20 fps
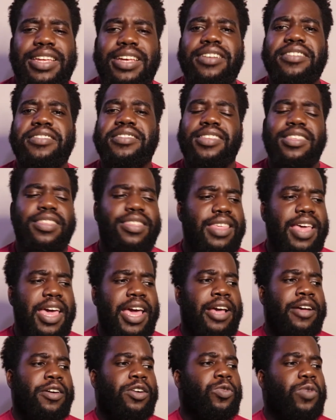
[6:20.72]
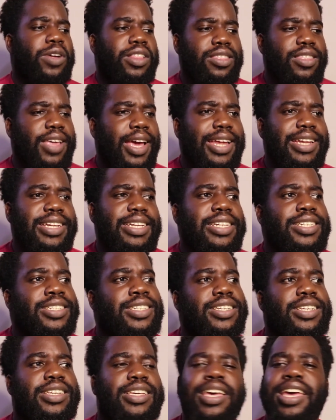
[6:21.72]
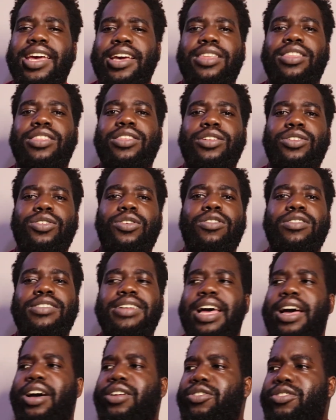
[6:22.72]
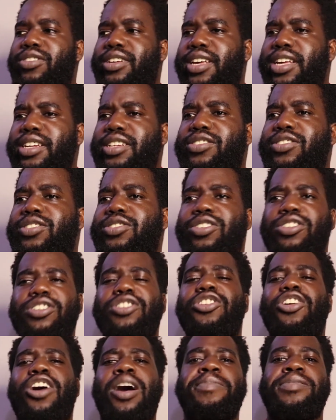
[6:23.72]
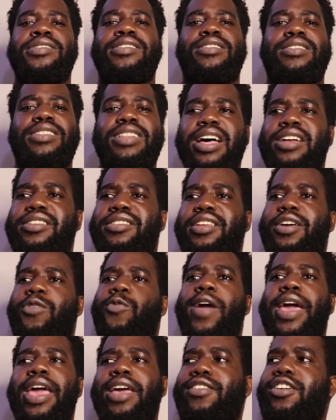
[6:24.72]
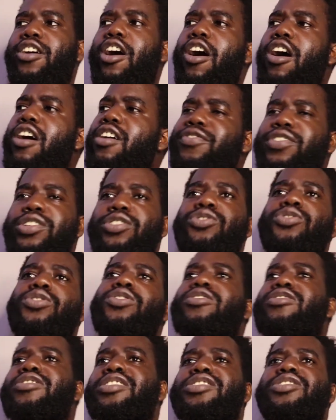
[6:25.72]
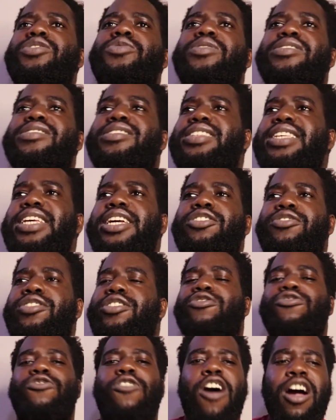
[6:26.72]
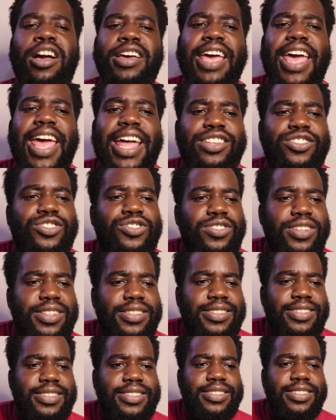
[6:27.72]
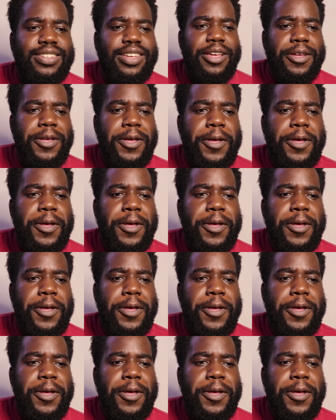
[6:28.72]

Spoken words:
here's the thing, when they need to kick the door down or get a certain obstacle out of their way, carve a door into a secret rock entrance,